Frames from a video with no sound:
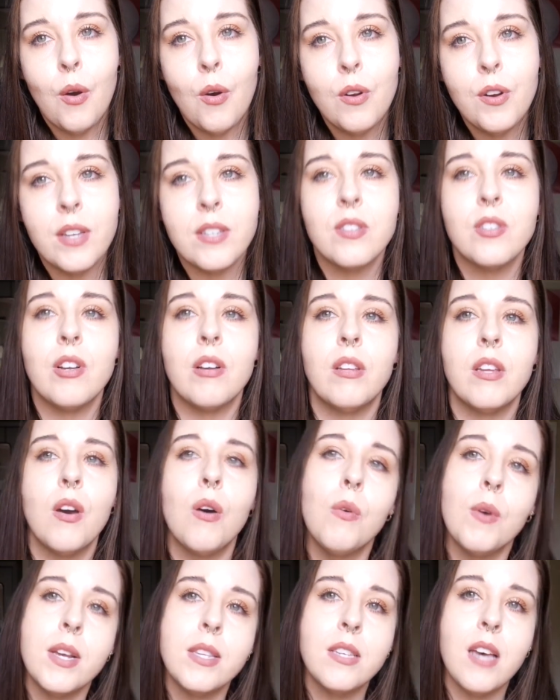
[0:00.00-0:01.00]
necessarily
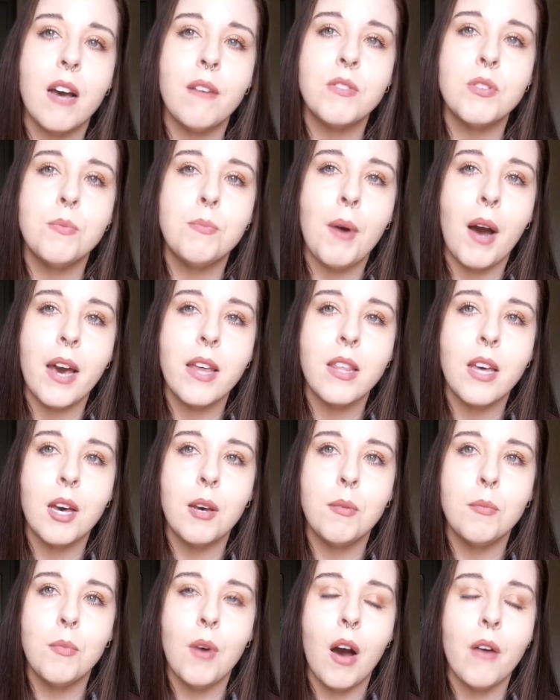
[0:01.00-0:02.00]
always have to buy
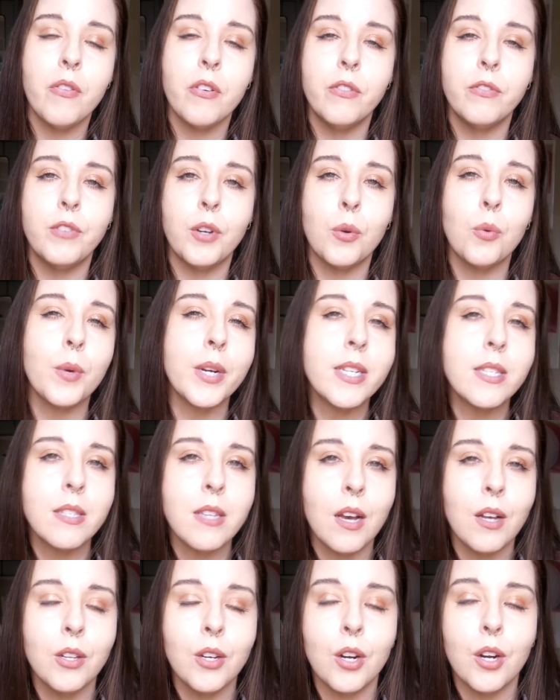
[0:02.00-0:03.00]
them off of a
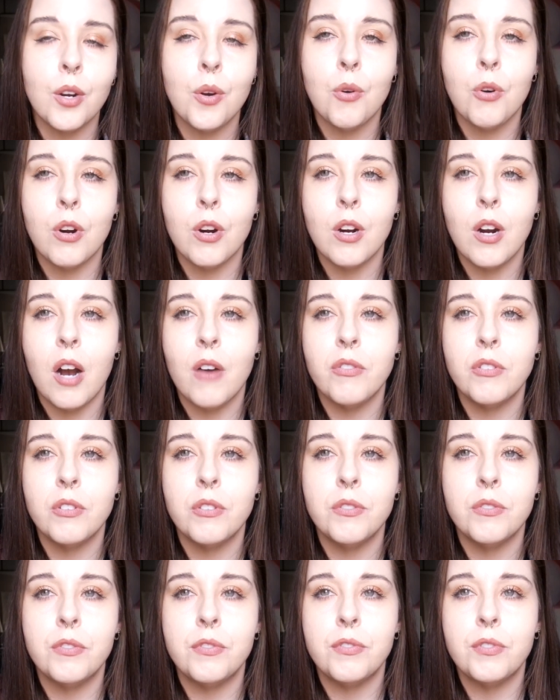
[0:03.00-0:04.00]
reseller or off
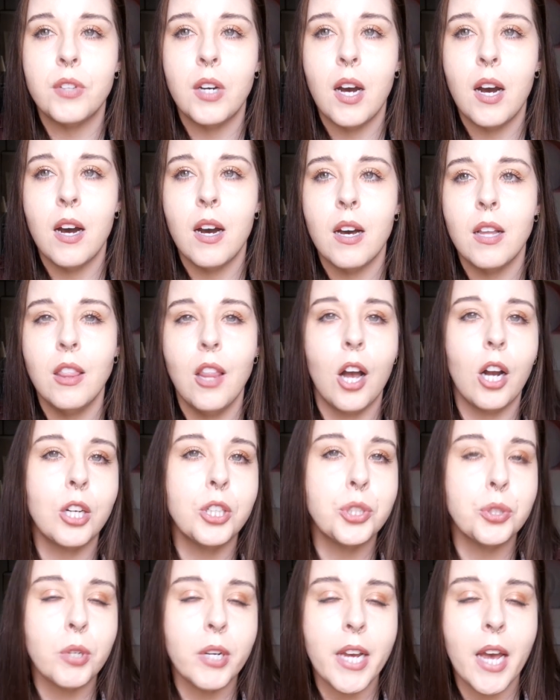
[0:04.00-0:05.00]
of a
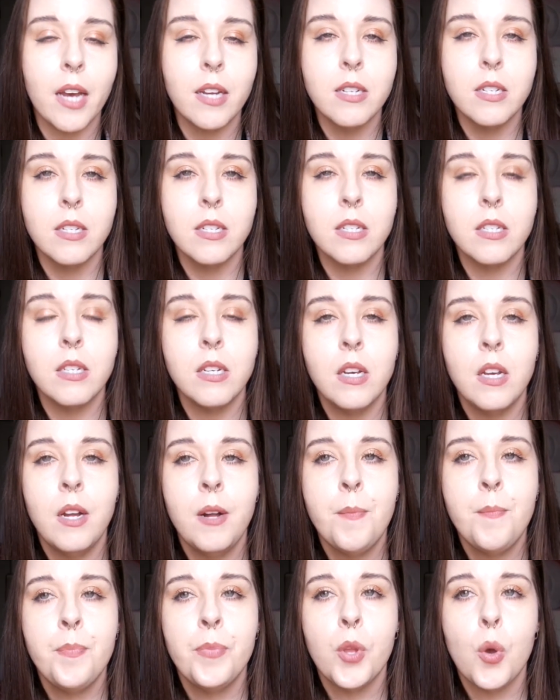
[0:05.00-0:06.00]
luxury end
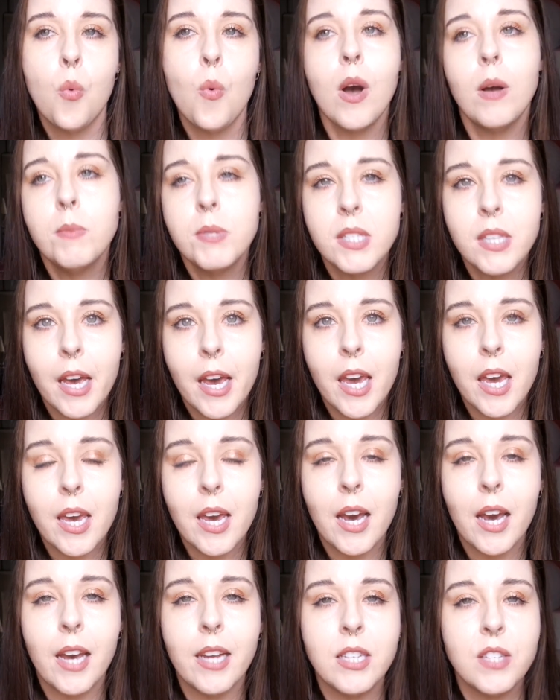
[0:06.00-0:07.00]

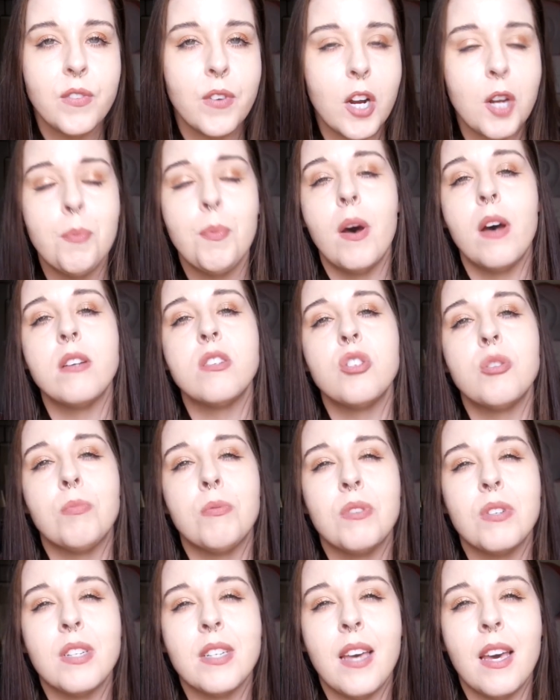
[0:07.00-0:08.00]
website. It's very
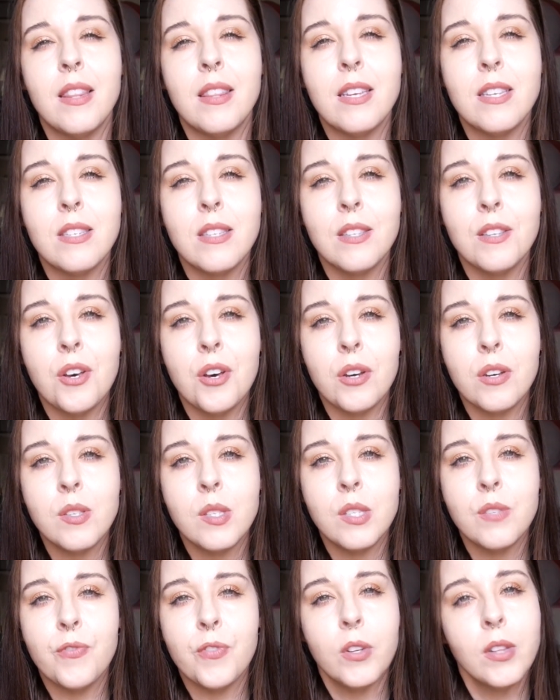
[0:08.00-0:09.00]
possible to get these
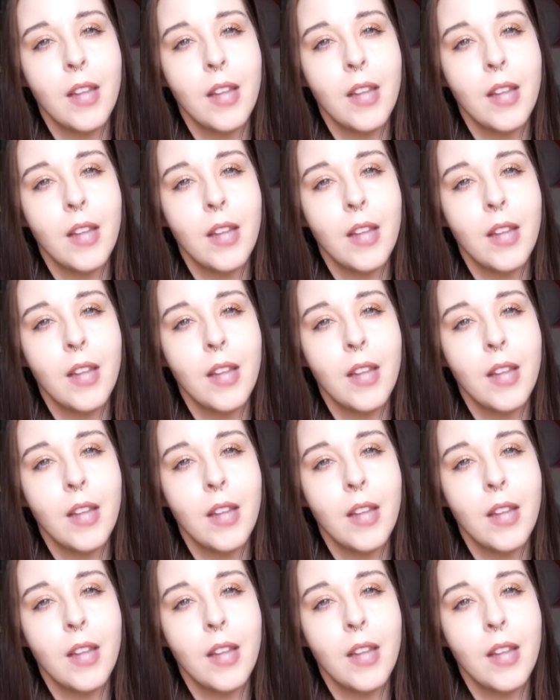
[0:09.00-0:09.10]
looks for